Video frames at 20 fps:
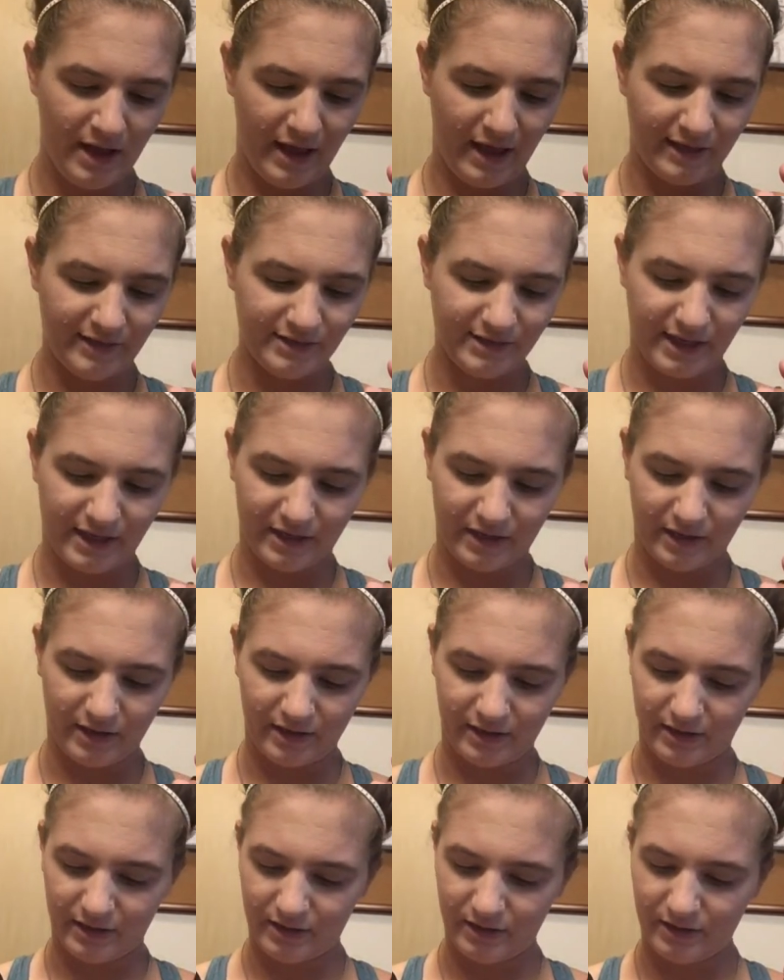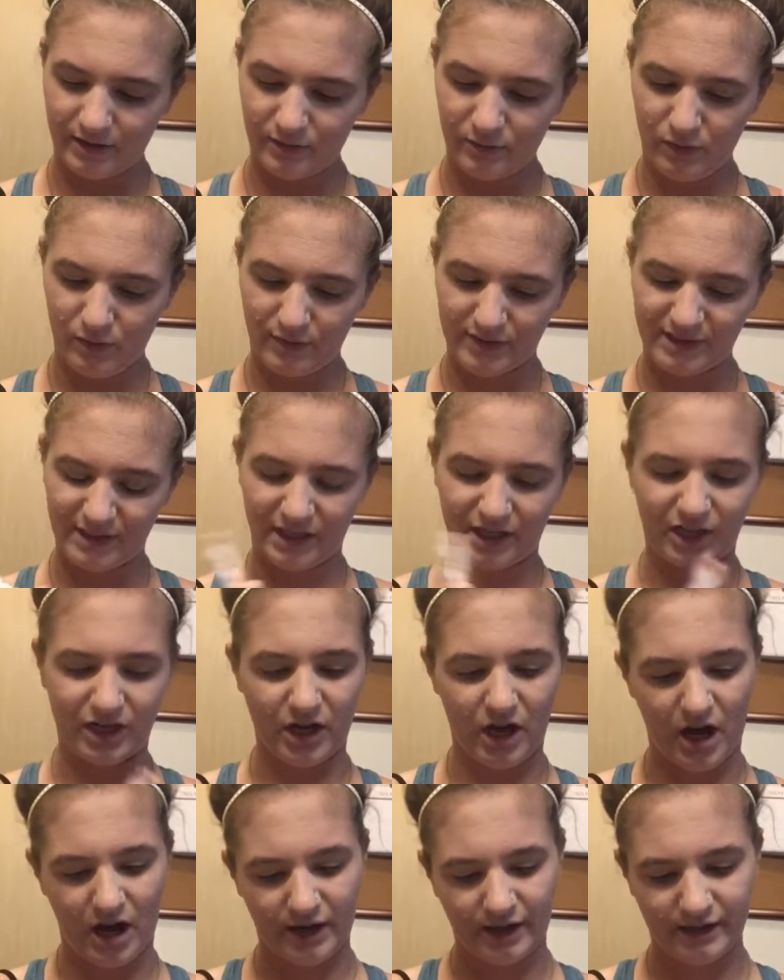It's like a, what was it, a
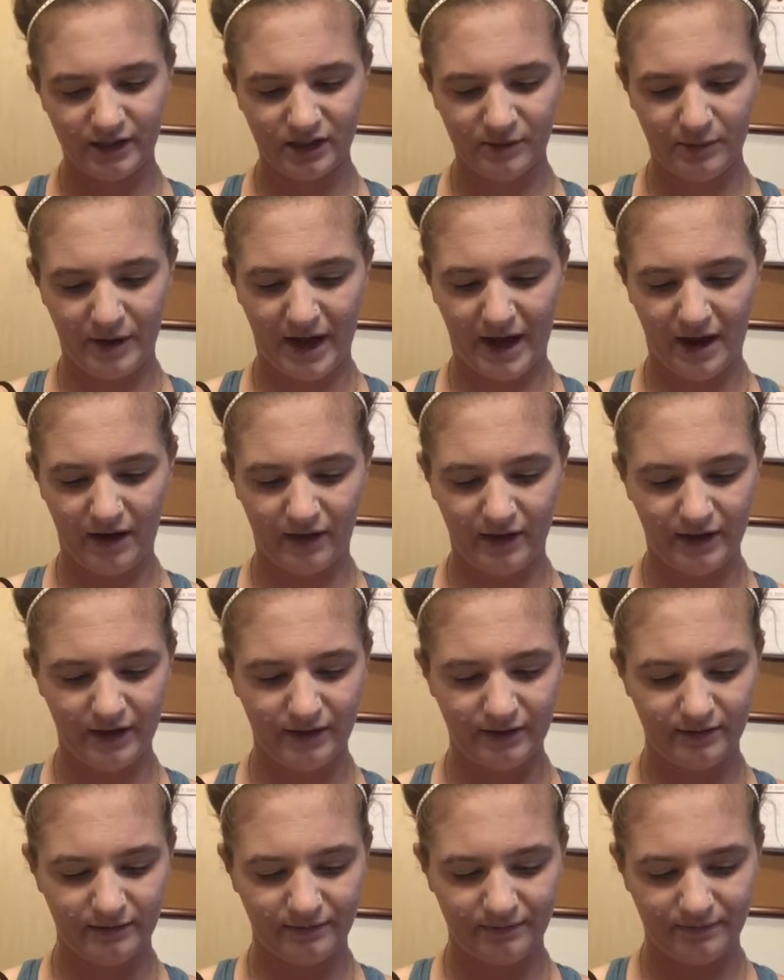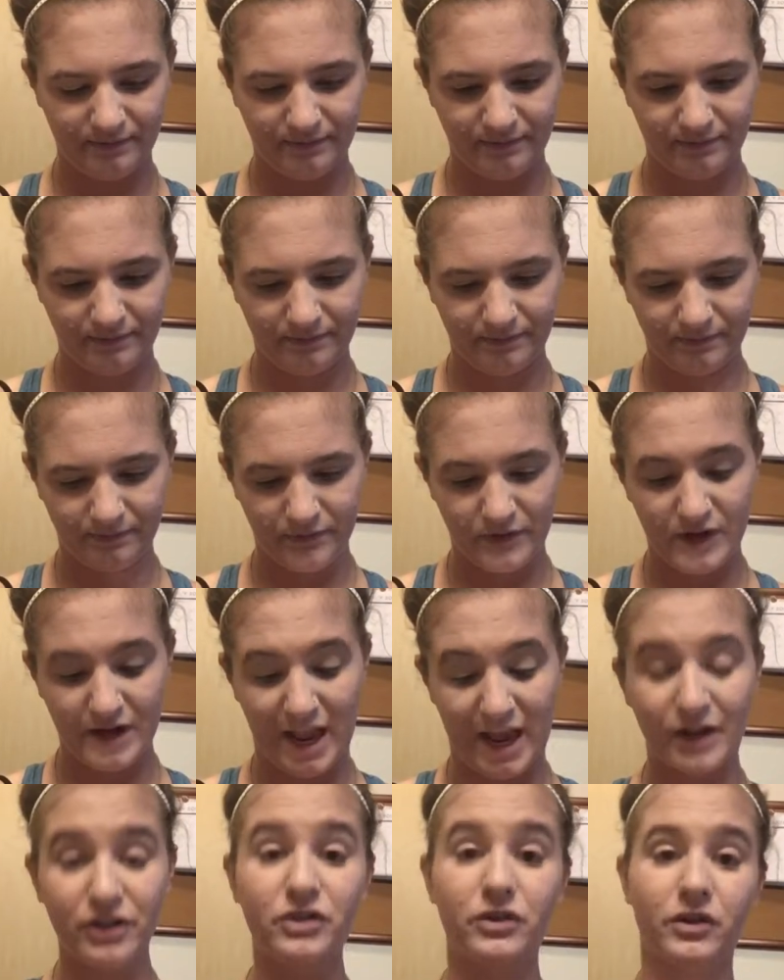goddess palette?
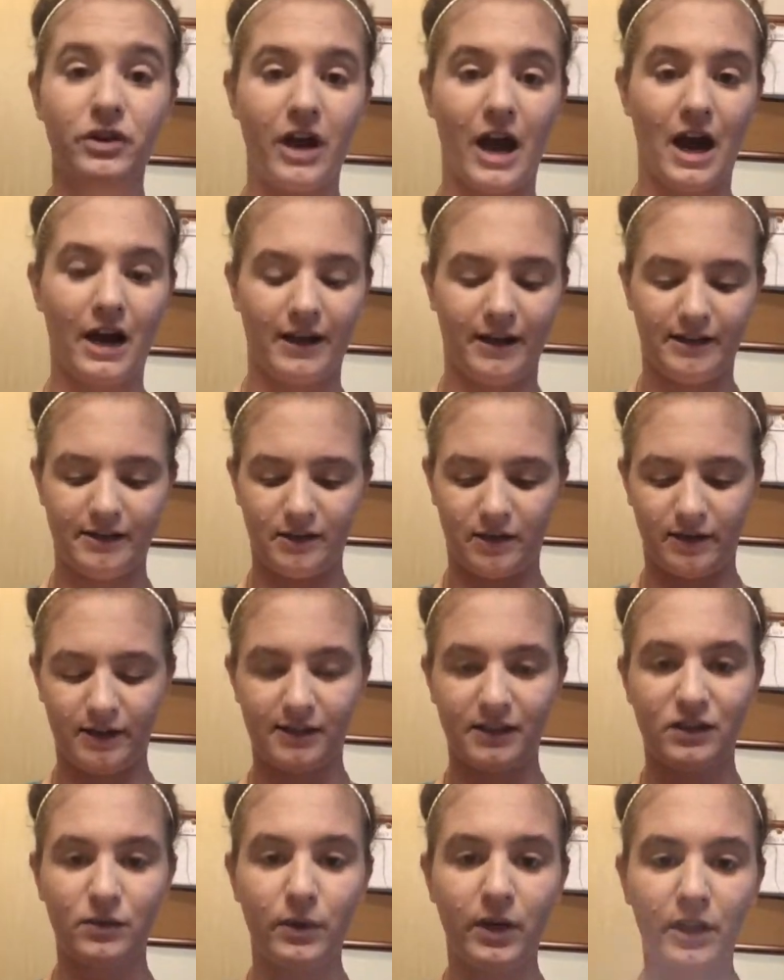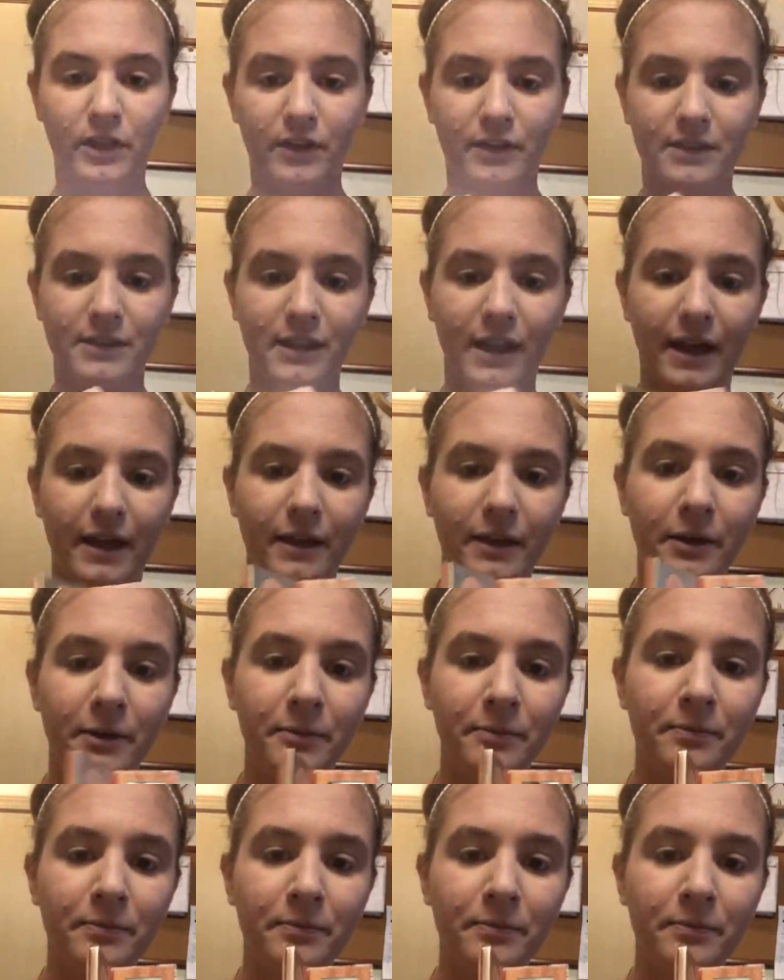Natural Goddess. So this is what it looks like.